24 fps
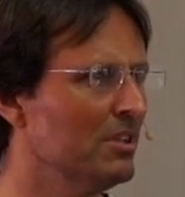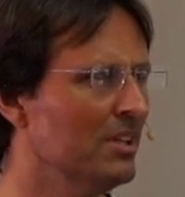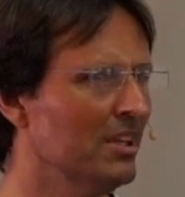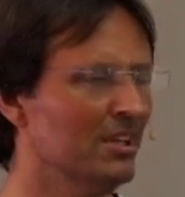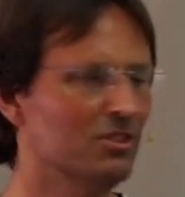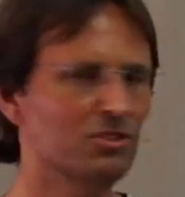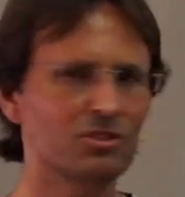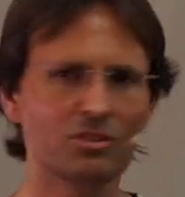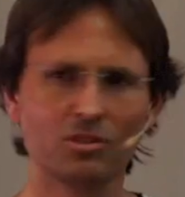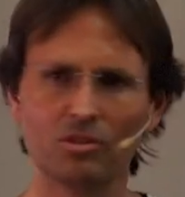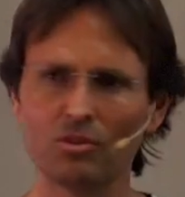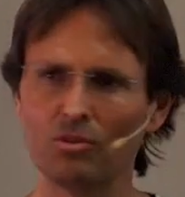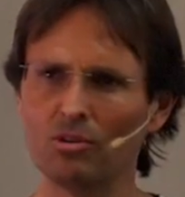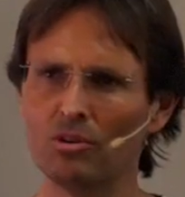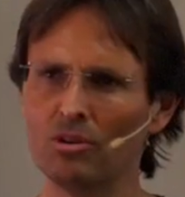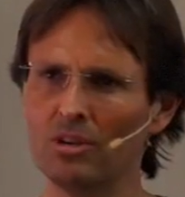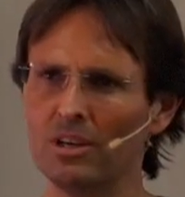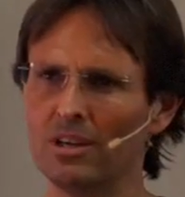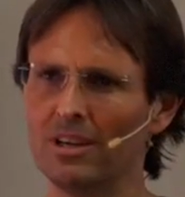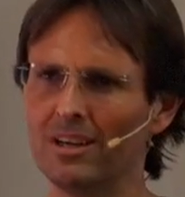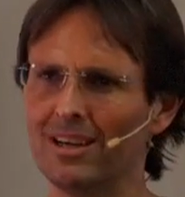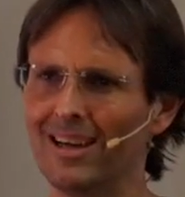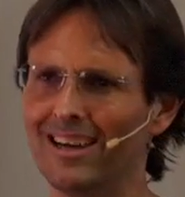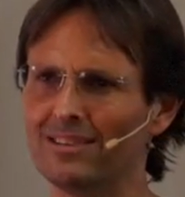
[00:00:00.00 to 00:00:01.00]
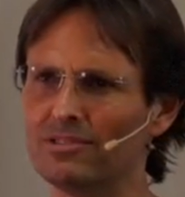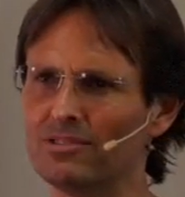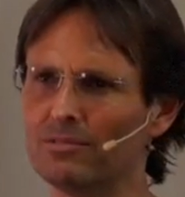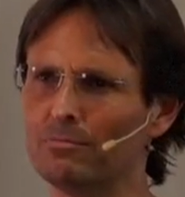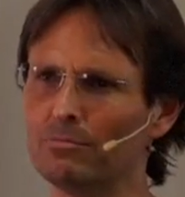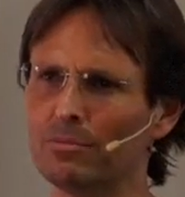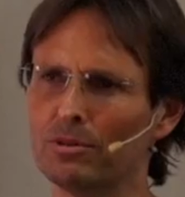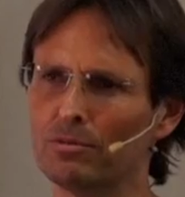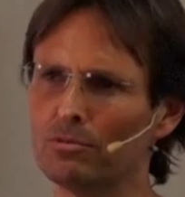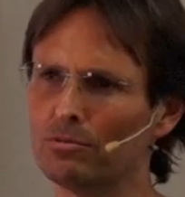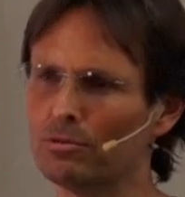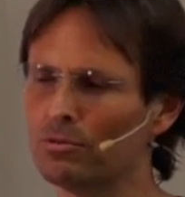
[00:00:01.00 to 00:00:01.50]
Each law has
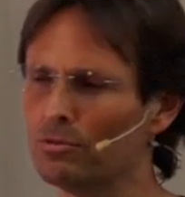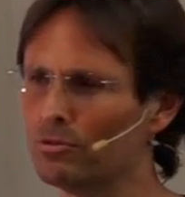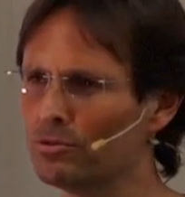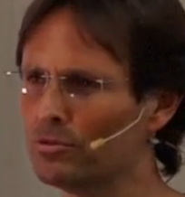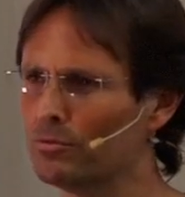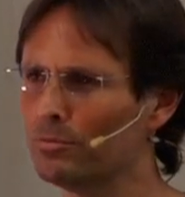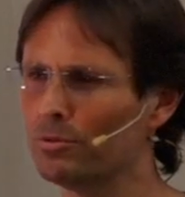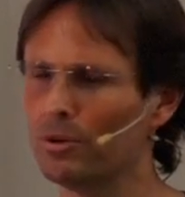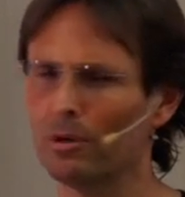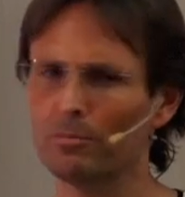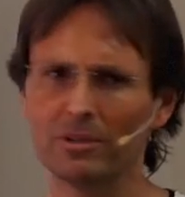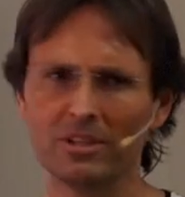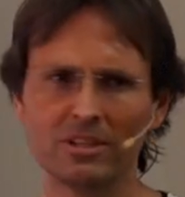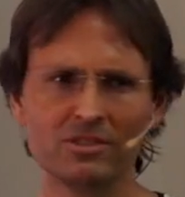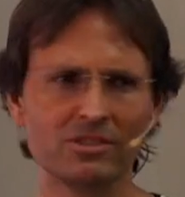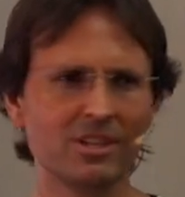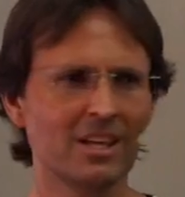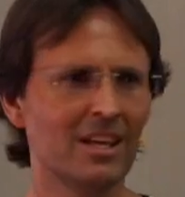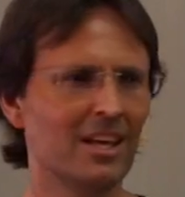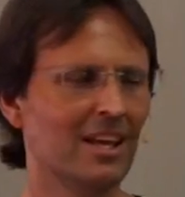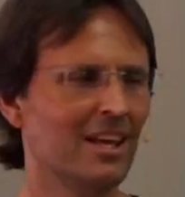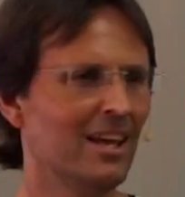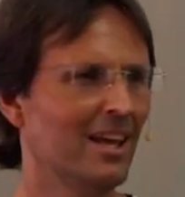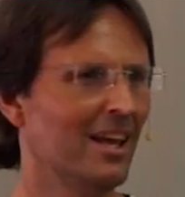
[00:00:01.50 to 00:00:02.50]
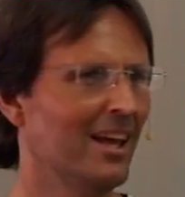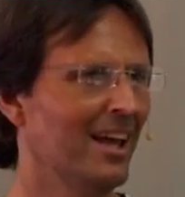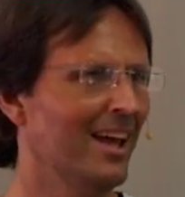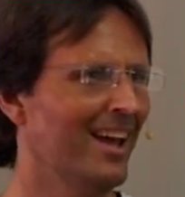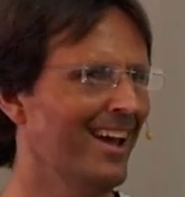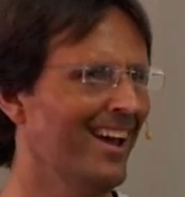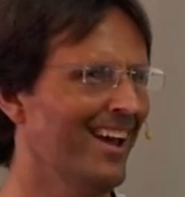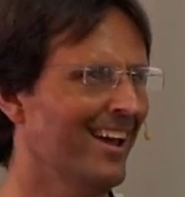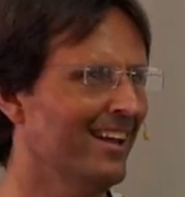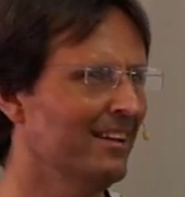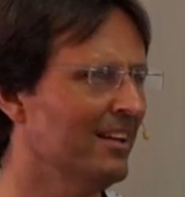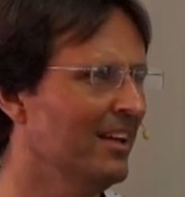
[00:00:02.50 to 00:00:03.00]
inbuilt rules or properties,
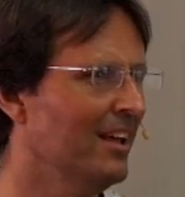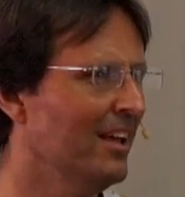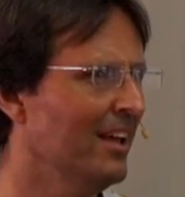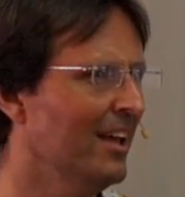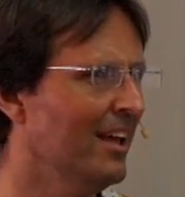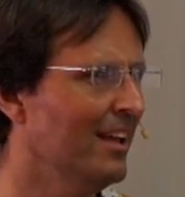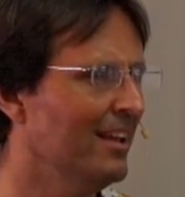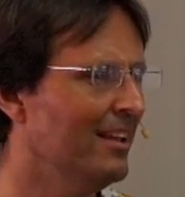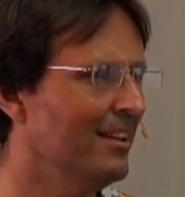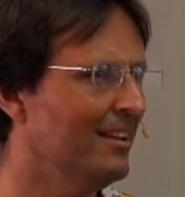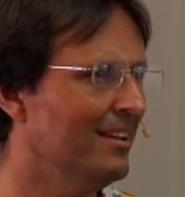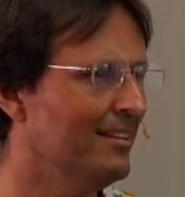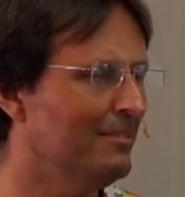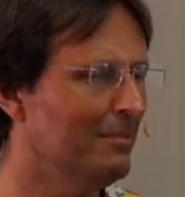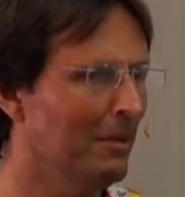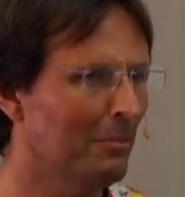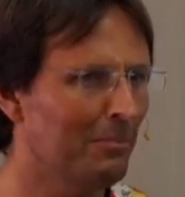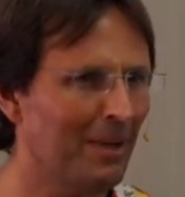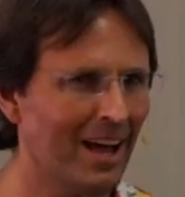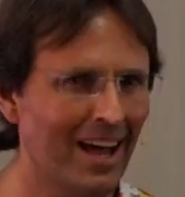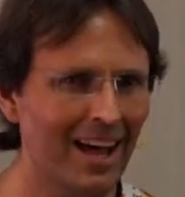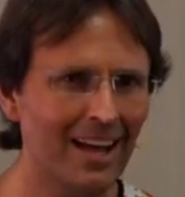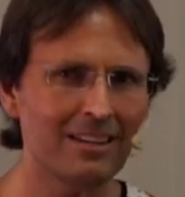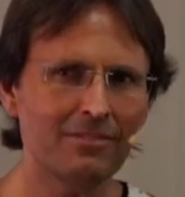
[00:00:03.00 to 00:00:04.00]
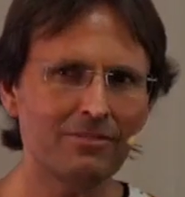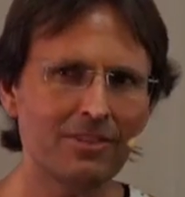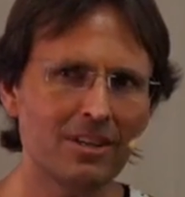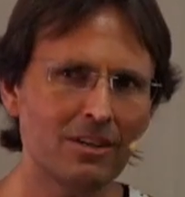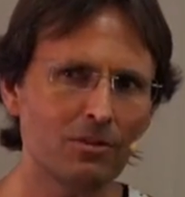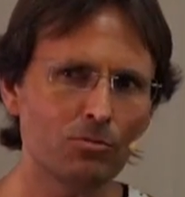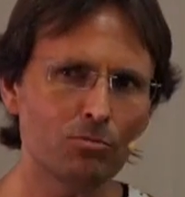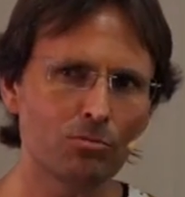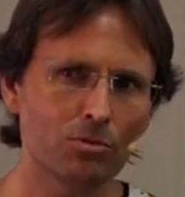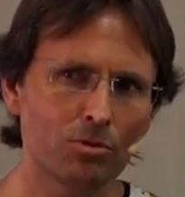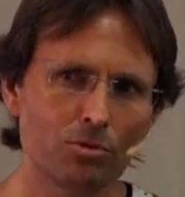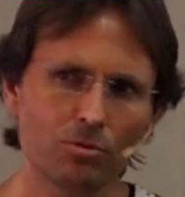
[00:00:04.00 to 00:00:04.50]
and the part of
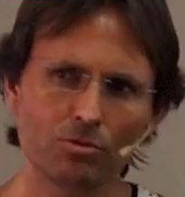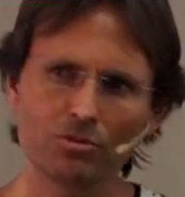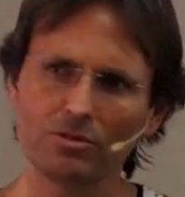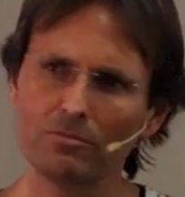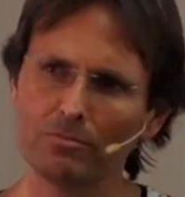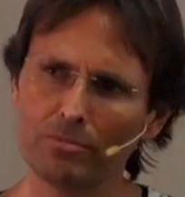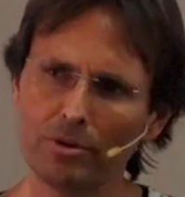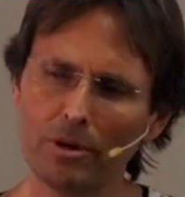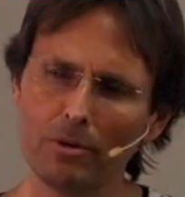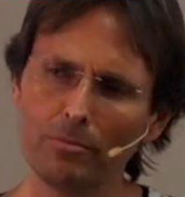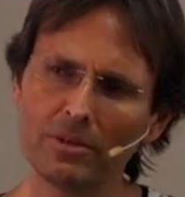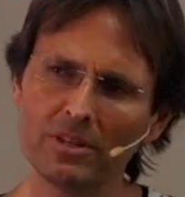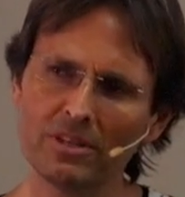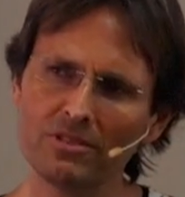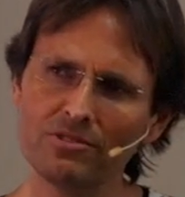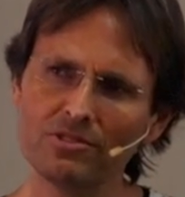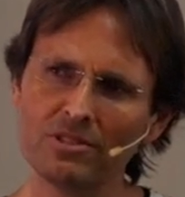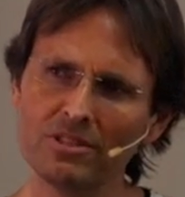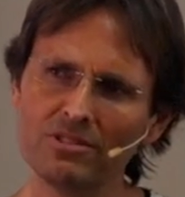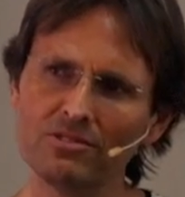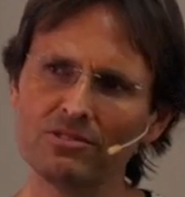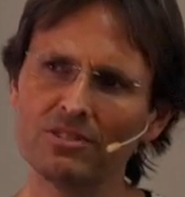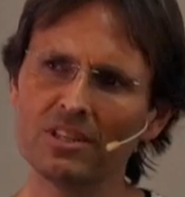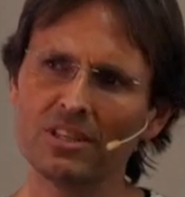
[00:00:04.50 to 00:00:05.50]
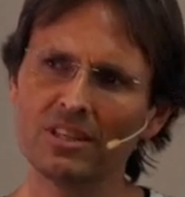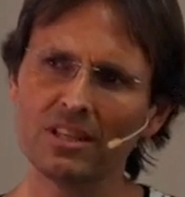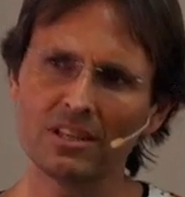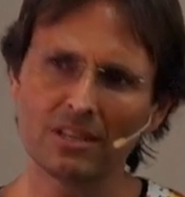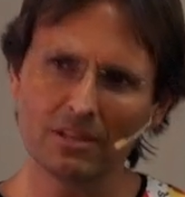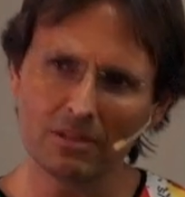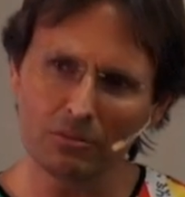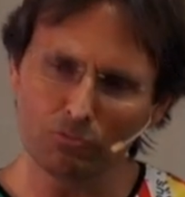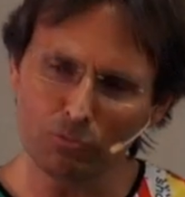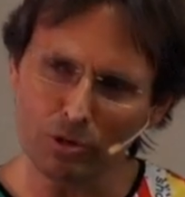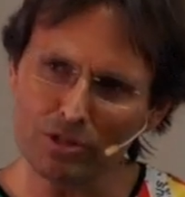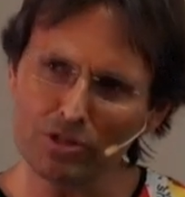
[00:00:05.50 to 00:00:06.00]
their rules and properties is that
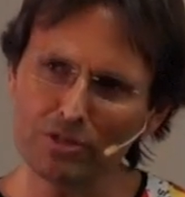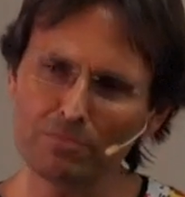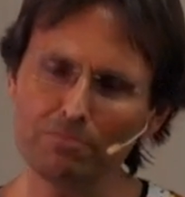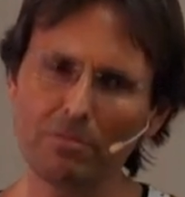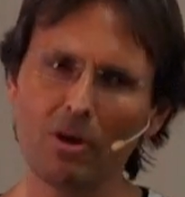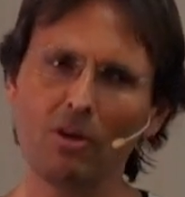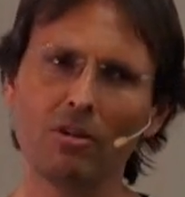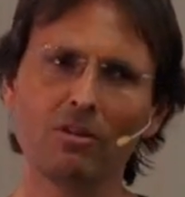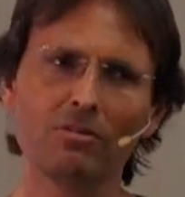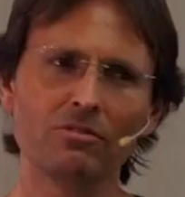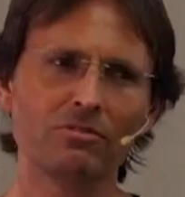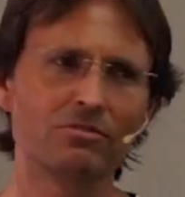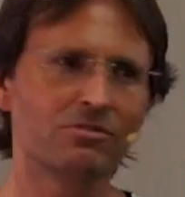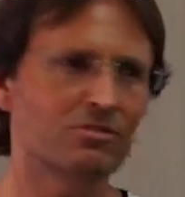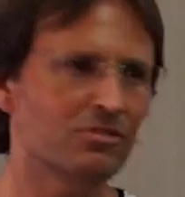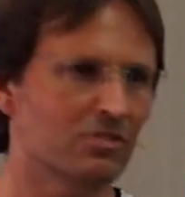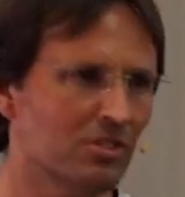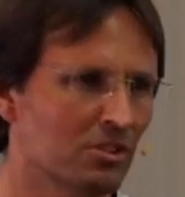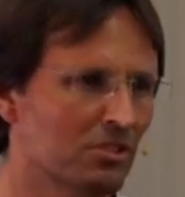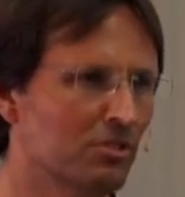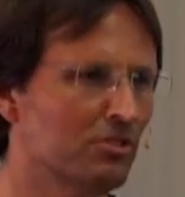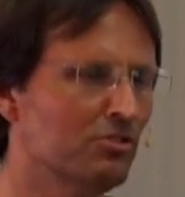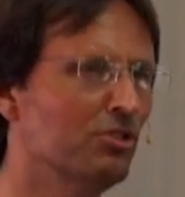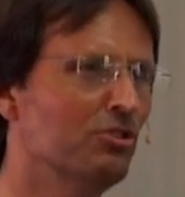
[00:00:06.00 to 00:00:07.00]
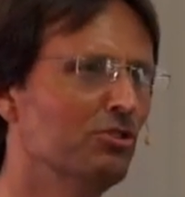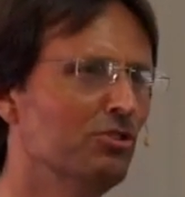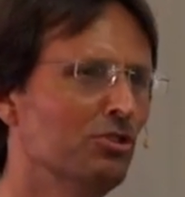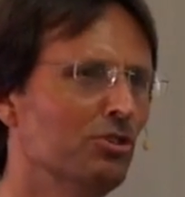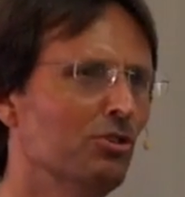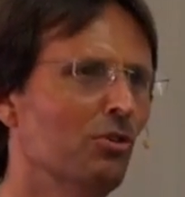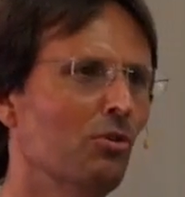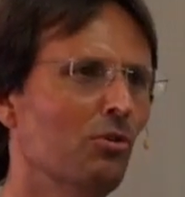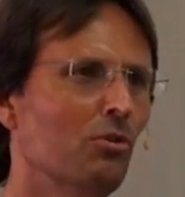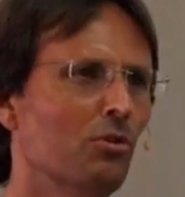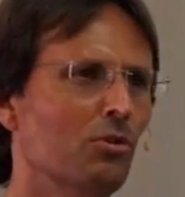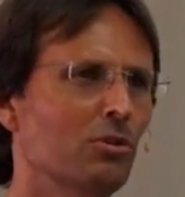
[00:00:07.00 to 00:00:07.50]
it responds to
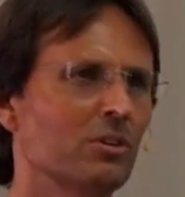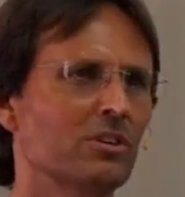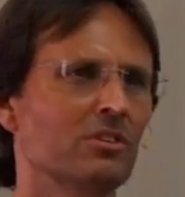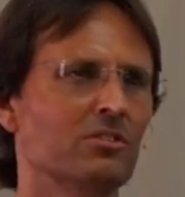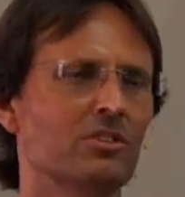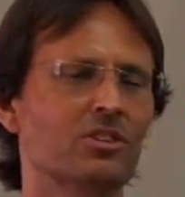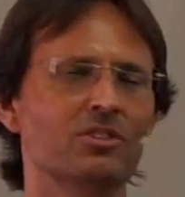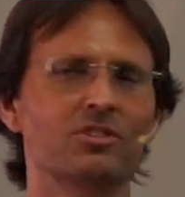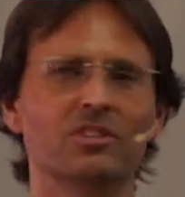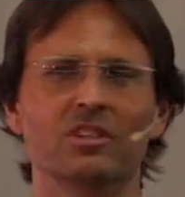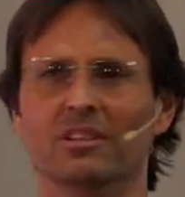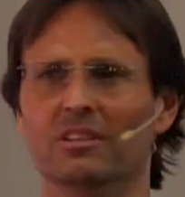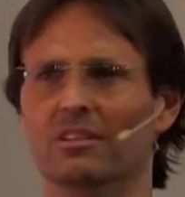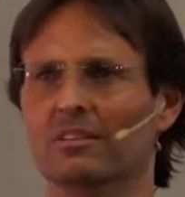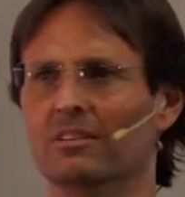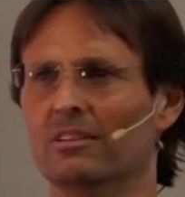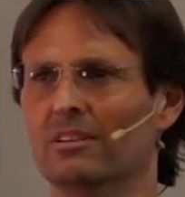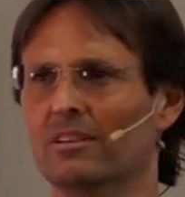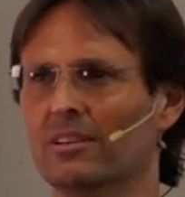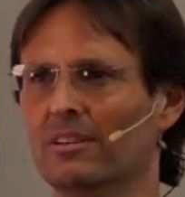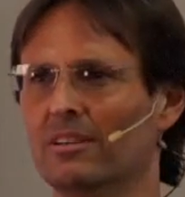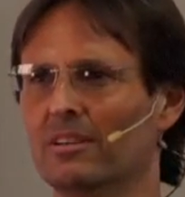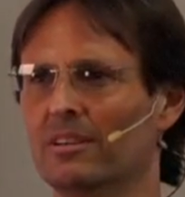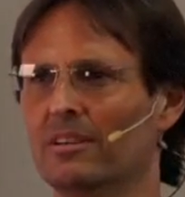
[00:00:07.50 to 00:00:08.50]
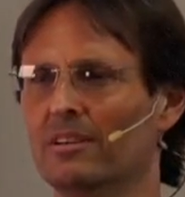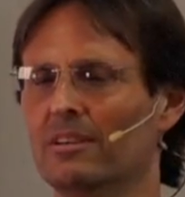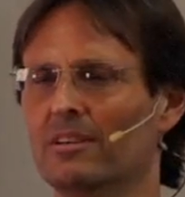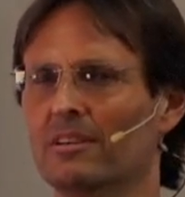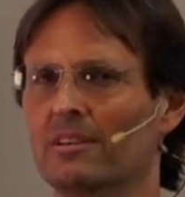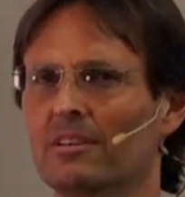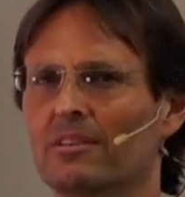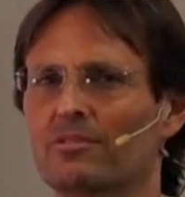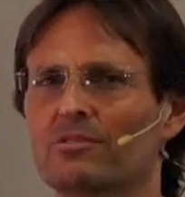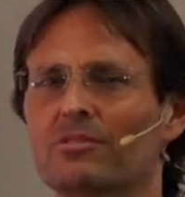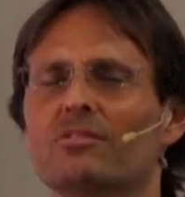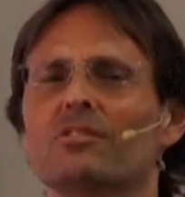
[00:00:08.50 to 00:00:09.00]
your condition.
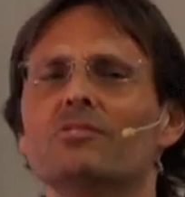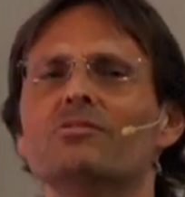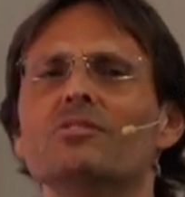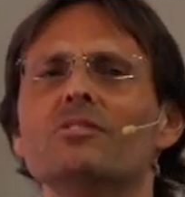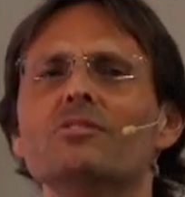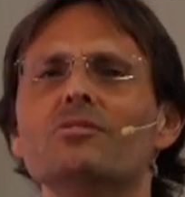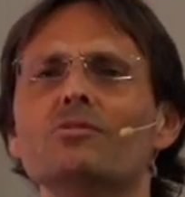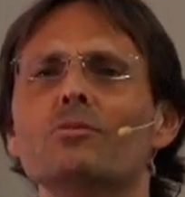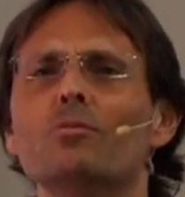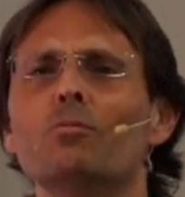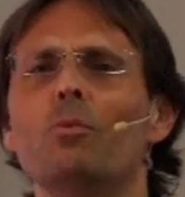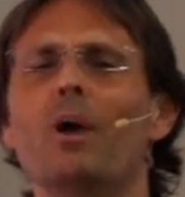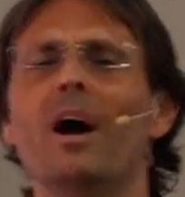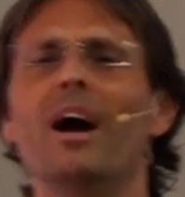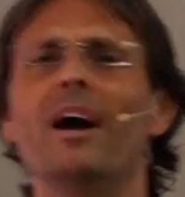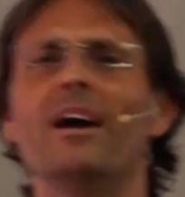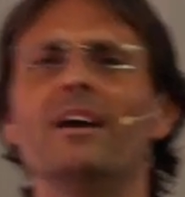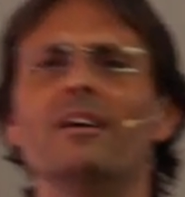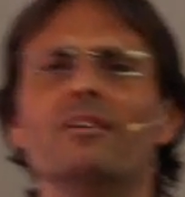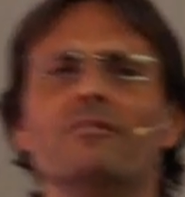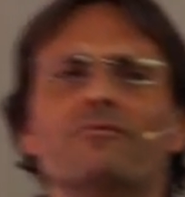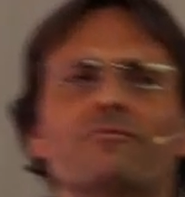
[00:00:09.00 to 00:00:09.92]
So this is a way